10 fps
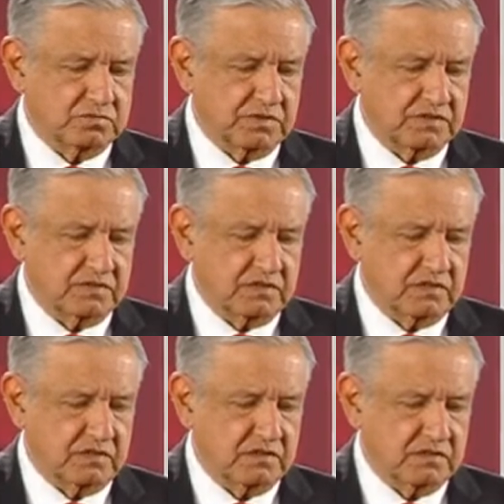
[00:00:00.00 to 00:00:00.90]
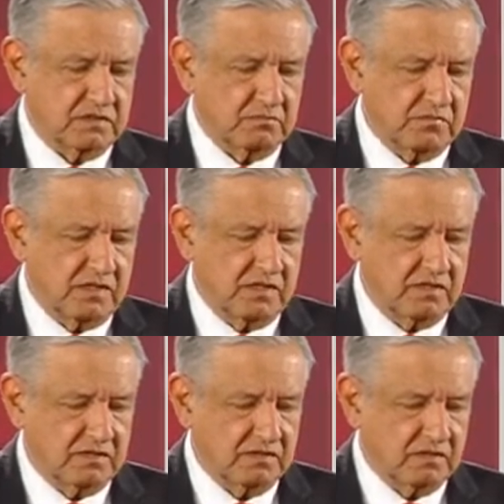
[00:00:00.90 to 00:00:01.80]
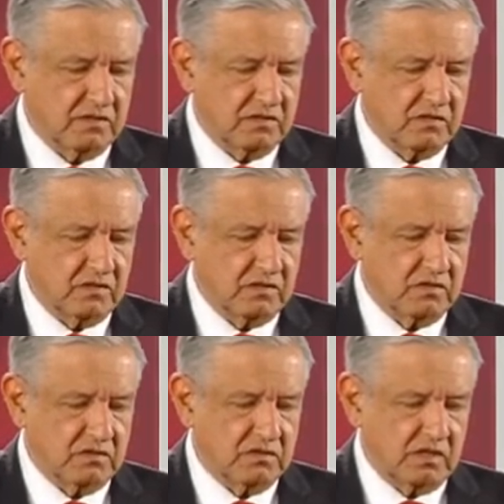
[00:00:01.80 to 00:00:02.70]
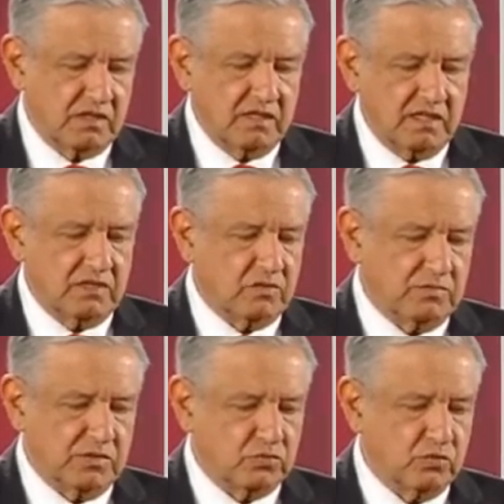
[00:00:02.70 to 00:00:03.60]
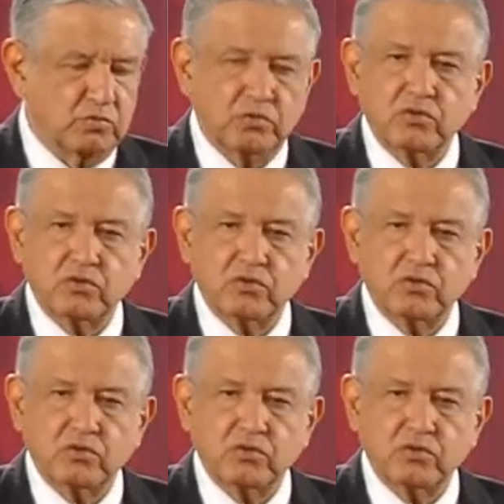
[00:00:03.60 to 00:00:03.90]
pues, me adhiero, me sumo,